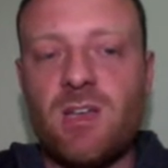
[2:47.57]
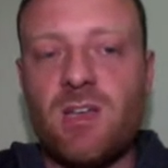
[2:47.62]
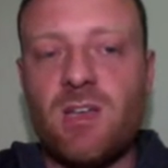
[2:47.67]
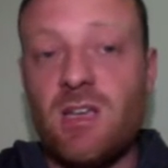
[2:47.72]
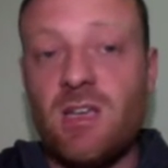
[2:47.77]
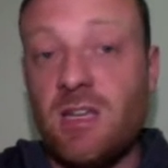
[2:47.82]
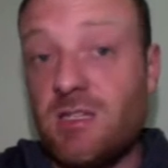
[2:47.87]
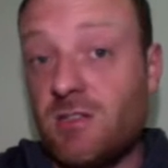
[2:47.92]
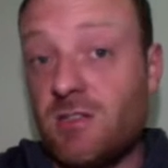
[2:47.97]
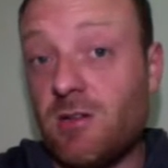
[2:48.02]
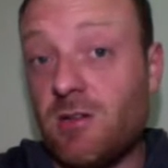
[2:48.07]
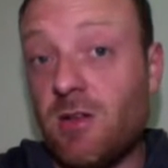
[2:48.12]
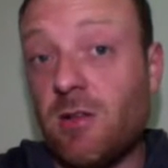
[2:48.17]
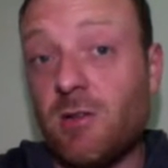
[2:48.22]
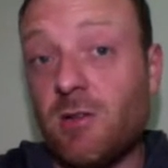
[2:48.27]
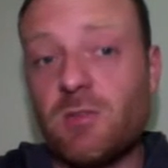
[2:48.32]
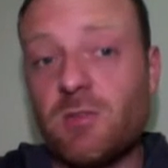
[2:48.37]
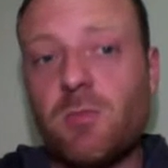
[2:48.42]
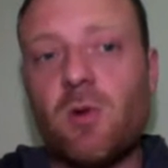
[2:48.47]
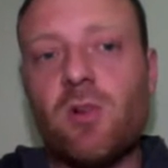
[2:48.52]
it's a
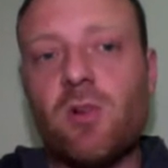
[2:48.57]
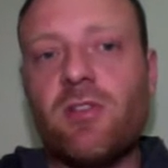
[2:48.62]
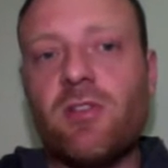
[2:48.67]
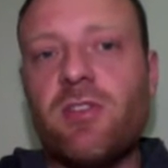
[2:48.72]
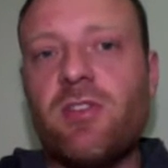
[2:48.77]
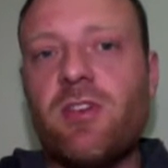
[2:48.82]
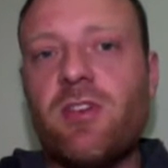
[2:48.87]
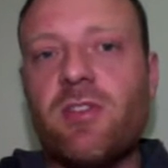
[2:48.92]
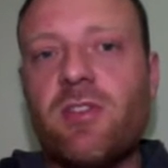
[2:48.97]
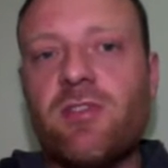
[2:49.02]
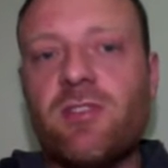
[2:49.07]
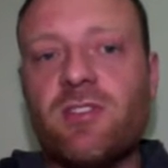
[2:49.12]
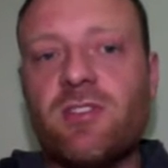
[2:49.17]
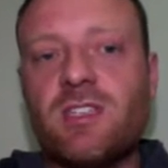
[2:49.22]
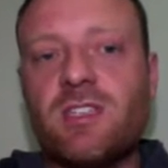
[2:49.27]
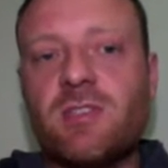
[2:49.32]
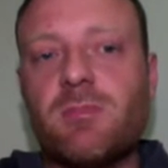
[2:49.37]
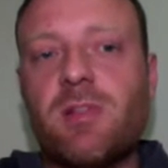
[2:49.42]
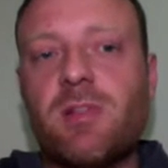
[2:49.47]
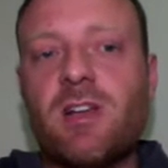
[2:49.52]
lot smaller than the iPhone
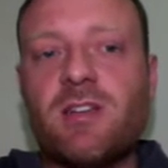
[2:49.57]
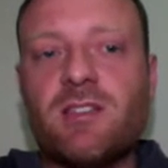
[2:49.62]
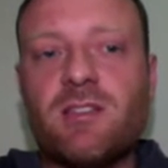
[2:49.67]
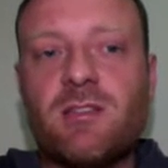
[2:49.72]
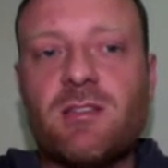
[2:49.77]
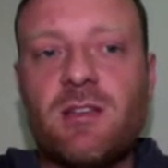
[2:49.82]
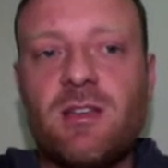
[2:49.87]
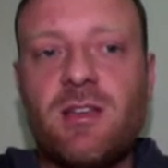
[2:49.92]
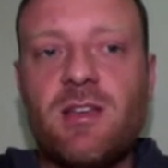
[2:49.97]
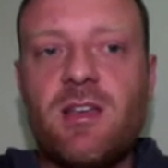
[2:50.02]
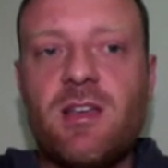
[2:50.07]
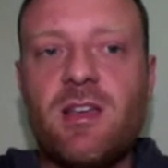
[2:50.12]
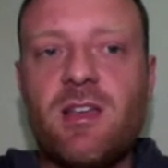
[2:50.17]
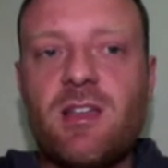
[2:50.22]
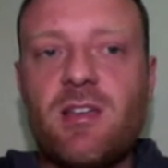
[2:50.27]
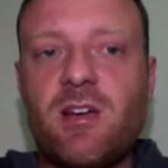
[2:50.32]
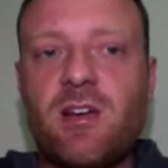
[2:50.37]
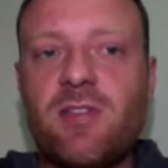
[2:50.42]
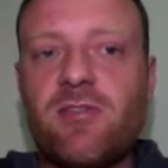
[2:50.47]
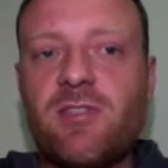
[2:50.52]
6 Plus
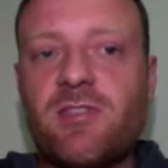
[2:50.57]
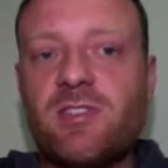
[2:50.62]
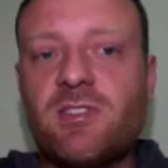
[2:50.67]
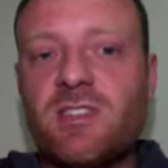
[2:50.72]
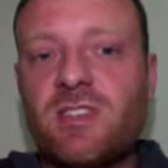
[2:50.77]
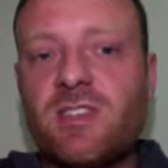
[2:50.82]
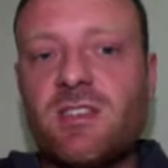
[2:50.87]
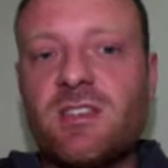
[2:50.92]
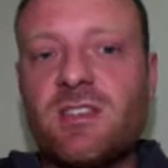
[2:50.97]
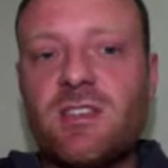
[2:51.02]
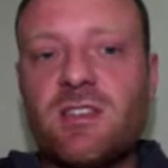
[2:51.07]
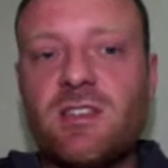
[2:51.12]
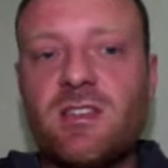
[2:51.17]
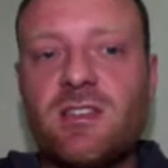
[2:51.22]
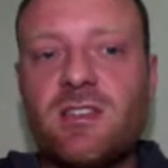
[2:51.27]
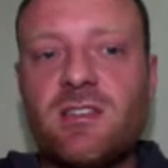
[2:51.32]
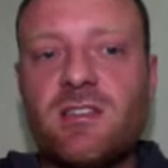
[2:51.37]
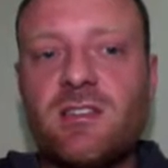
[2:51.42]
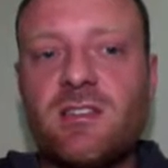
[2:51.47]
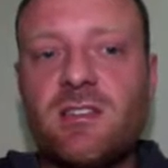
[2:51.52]
and the iPhone 6
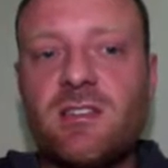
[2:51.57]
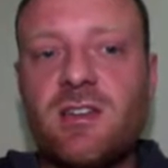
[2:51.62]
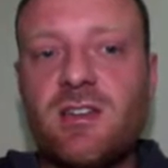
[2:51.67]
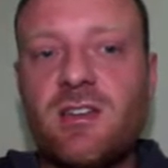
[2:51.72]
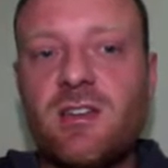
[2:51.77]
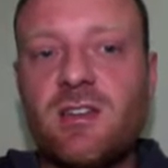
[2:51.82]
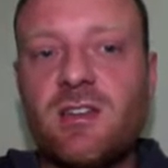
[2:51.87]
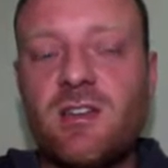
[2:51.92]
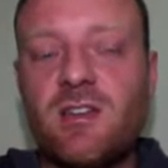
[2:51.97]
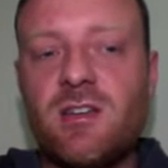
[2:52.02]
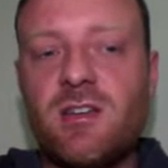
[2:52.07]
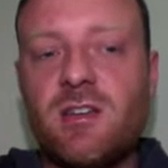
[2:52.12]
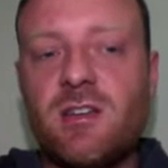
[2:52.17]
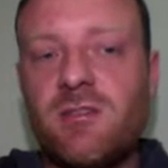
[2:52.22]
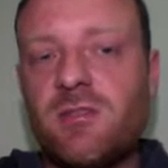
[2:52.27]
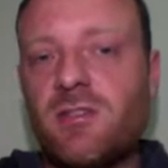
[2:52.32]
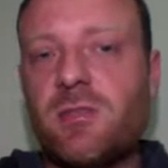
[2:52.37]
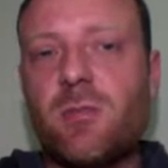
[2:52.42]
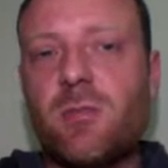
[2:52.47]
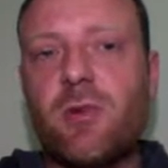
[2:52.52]
is
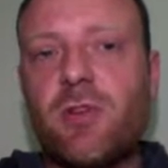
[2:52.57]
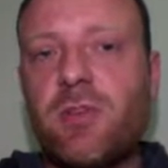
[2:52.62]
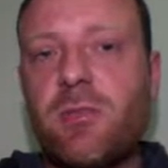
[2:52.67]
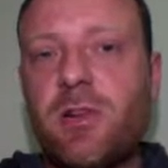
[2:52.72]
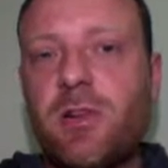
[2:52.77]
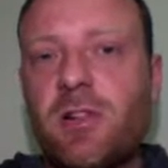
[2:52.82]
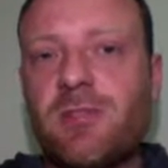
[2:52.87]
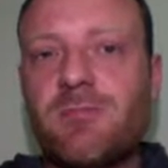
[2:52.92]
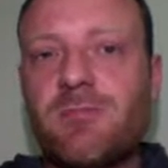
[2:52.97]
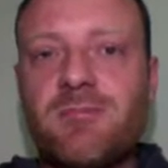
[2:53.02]
somewhere in the middle